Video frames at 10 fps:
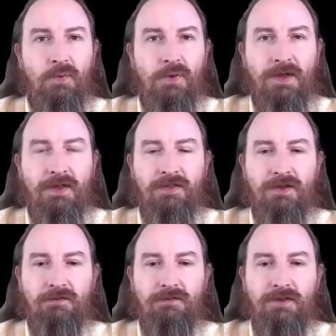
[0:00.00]
We might
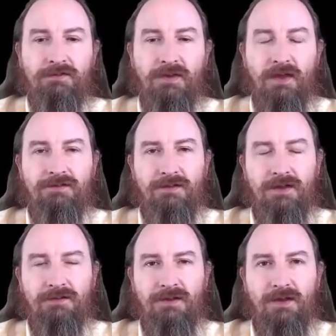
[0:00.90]
think of this as
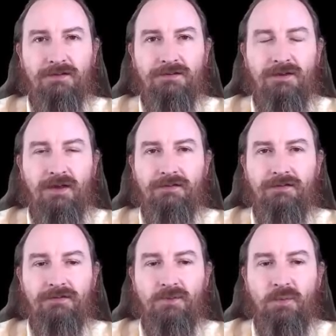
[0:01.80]
end-to-end
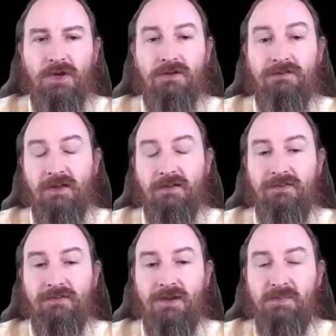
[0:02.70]
tests. We could
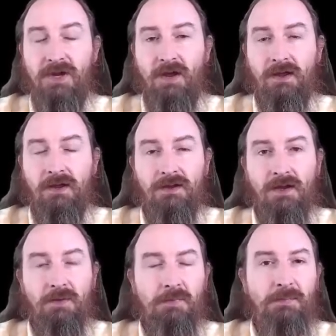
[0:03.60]
test this API.
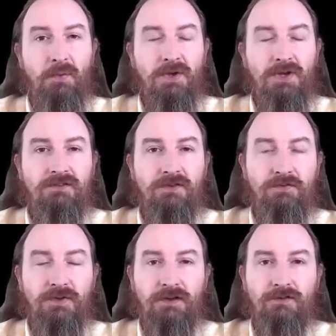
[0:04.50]
Maybe we need to
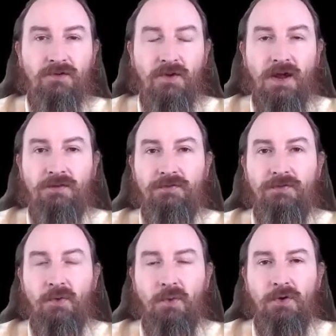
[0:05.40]
flex graph
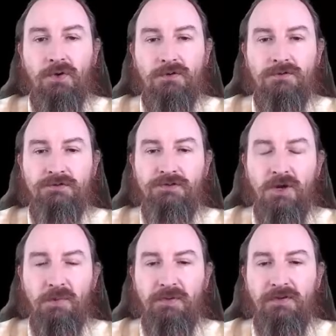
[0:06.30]
or
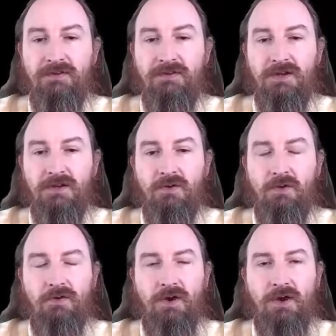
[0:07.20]
gRPC
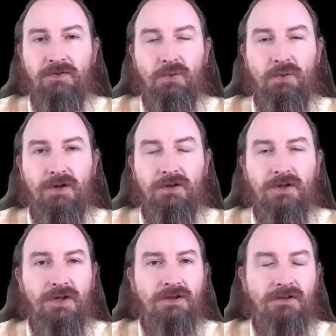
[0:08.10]
or
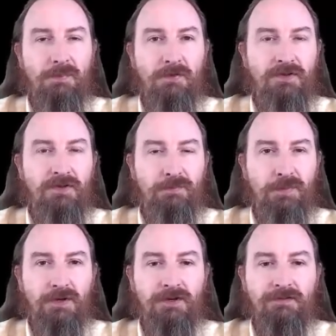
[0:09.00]
GraphQL type of
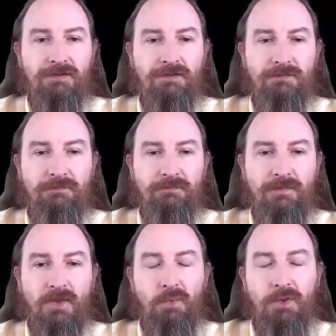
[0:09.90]
experiences.
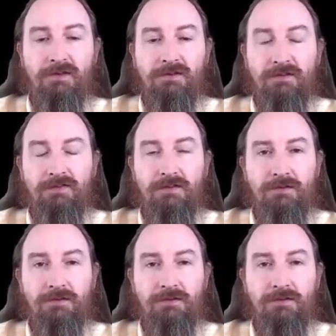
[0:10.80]
We can test